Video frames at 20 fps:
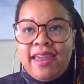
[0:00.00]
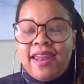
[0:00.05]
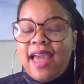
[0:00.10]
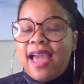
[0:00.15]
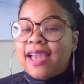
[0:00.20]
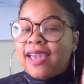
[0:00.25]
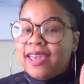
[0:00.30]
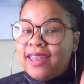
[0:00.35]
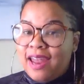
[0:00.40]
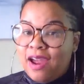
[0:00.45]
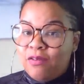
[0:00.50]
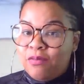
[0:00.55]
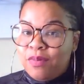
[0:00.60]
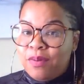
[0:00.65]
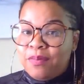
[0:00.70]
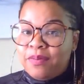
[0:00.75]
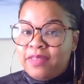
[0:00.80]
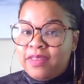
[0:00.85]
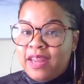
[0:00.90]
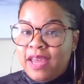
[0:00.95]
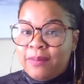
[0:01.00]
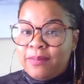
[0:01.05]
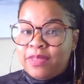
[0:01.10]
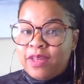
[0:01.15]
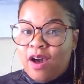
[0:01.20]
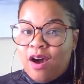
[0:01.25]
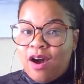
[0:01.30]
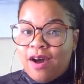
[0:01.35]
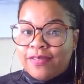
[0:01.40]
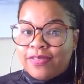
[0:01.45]
I cannot remember the name of the
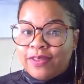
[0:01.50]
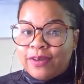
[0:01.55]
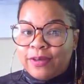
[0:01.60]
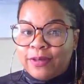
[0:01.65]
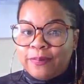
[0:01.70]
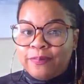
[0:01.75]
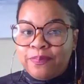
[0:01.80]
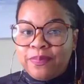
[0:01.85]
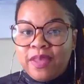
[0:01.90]
author,